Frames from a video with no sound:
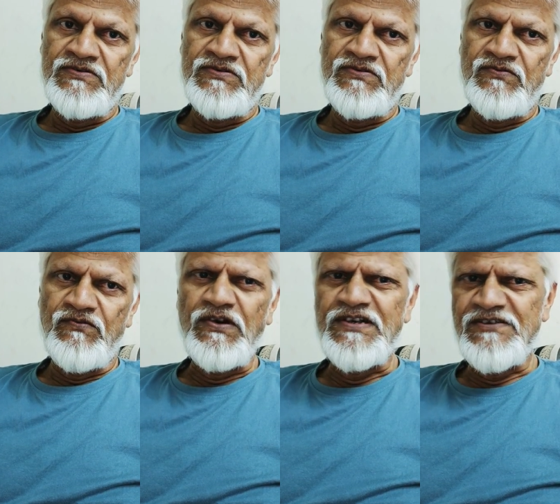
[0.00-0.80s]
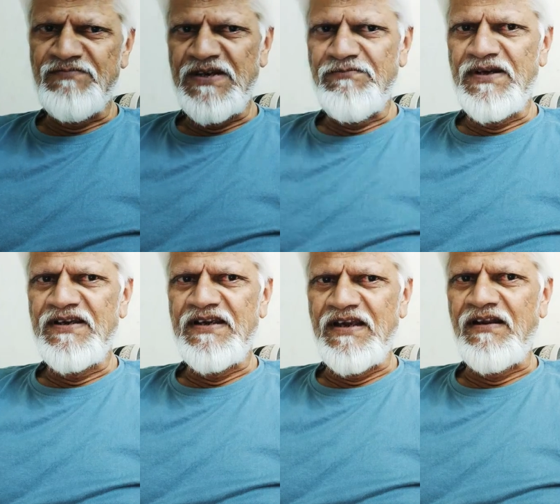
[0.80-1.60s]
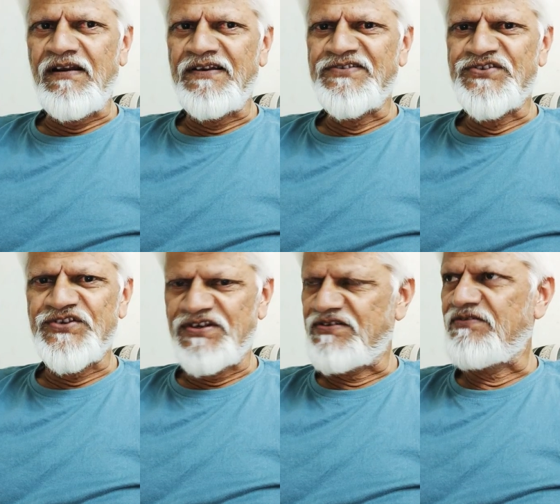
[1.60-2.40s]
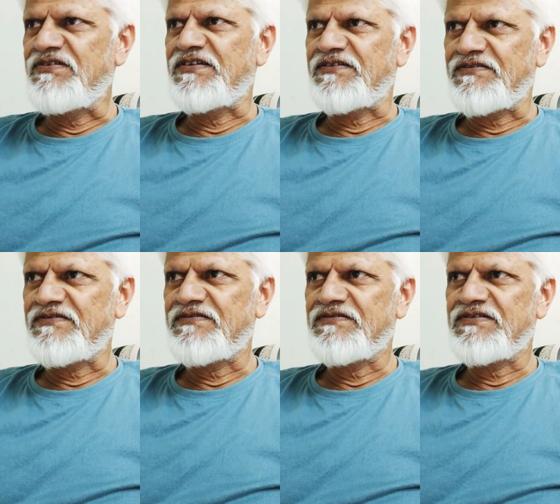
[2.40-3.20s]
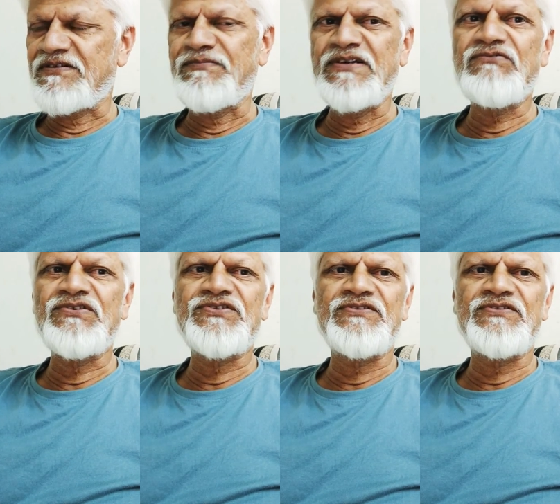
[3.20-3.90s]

What is meant by airline scheduling? It's a big question.